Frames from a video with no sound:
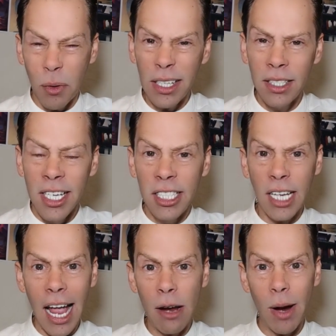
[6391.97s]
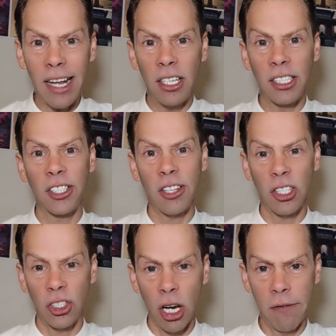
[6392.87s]
What? Sky whales on
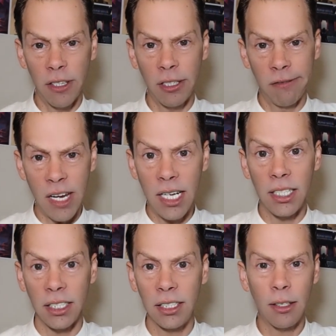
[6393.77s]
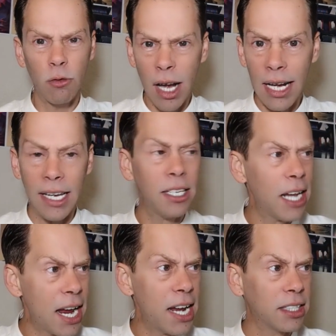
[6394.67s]
the surface of Venus? Really?
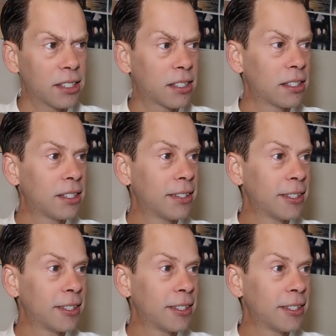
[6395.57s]
Yes.